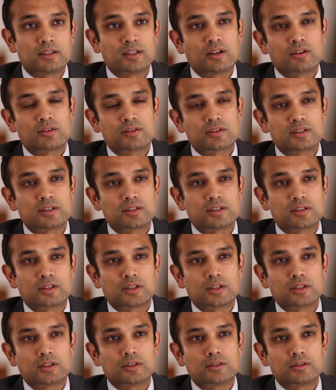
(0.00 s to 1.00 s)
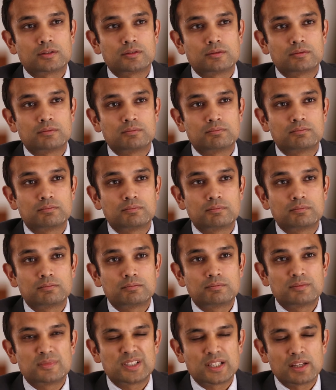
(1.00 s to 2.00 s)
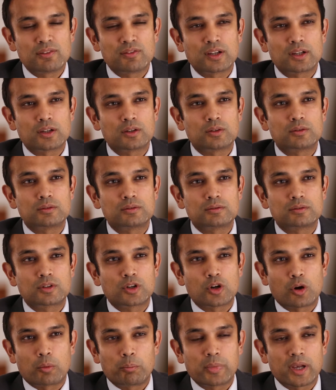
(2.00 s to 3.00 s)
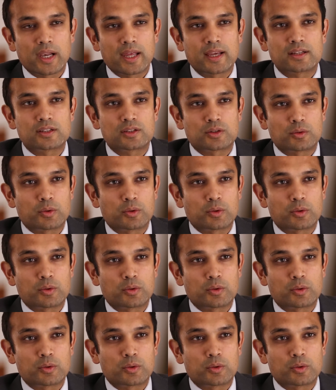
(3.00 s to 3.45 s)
The answers to difficult, complex